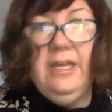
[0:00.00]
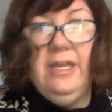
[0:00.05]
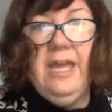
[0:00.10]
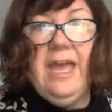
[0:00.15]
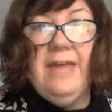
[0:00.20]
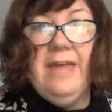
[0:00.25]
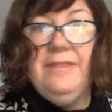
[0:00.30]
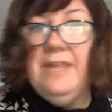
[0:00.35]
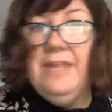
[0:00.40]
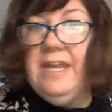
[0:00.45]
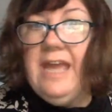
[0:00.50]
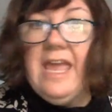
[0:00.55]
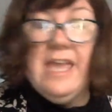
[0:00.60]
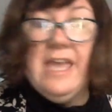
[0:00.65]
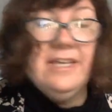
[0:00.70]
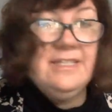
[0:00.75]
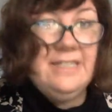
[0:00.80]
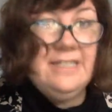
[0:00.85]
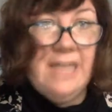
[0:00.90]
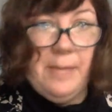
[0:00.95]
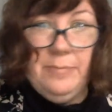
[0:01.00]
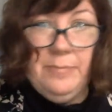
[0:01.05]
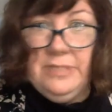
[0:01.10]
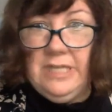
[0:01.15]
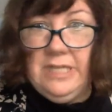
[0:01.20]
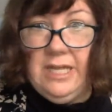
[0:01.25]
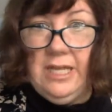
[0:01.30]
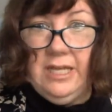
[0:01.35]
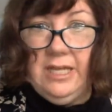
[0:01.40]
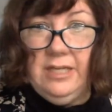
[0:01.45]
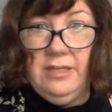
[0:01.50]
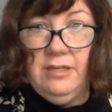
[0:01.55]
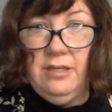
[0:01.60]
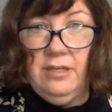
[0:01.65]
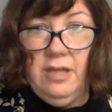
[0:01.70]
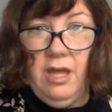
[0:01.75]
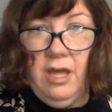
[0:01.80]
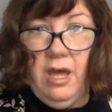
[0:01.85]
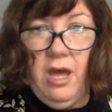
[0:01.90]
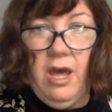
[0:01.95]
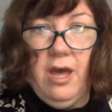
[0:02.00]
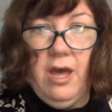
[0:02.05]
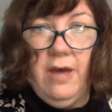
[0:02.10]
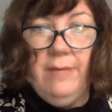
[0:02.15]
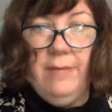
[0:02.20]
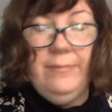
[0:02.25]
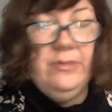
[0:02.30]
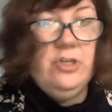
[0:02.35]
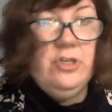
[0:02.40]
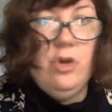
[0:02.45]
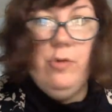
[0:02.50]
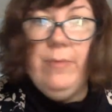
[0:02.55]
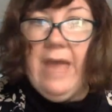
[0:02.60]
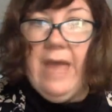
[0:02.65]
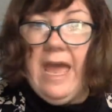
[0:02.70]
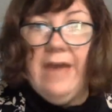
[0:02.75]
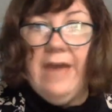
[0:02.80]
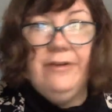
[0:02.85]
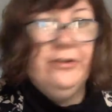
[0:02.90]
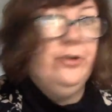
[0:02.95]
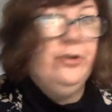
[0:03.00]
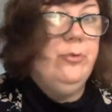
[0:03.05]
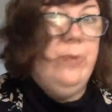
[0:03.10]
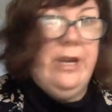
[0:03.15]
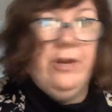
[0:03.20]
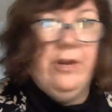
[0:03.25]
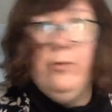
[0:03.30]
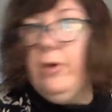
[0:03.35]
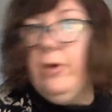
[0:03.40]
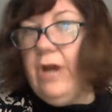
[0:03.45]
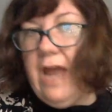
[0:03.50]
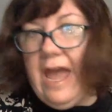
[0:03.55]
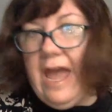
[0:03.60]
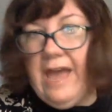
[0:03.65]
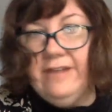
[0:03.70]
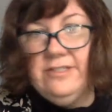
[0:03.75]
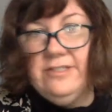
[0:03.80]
and then I accept it no matter where we're at.